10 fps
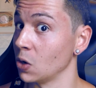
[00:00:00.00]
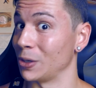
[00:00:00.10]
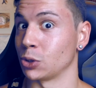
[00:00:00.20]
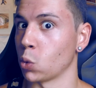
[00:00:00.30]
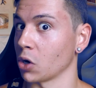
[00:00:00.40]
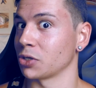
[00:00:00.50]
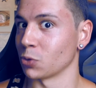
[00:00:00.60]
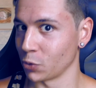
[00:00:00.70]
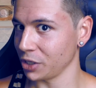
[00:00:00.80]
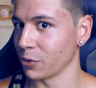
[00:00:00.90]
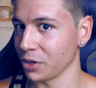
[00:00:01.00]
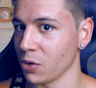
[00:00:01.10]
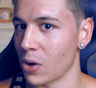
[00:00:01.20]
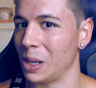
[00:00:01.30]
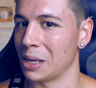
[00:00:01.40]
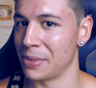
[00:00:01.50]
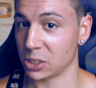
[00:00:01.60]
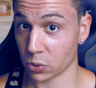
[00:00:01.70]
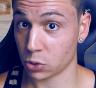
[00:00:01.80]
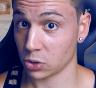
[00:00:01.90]
which works really, really well and
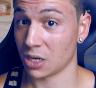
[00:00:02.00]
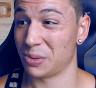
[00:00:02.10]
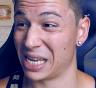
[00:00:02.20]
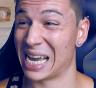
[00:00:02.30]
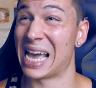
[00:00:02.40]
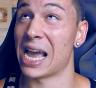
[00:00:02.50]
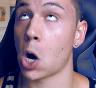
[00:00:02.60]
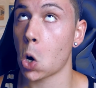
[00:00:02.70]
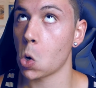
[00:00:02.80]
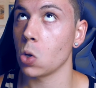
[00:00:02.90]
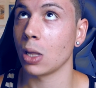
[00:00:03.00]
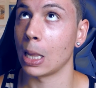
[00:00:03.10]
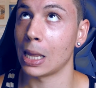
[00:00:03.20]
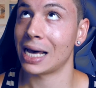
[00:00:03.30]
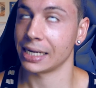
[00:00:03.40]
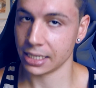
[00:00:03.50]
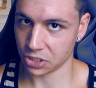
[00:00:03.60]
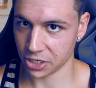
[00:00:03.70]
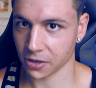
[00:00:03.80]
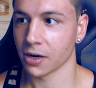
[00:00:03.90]
makes ritual summoning a whole lot
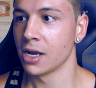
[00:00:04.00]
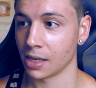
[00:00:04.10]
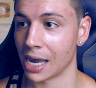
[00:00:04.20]
easier.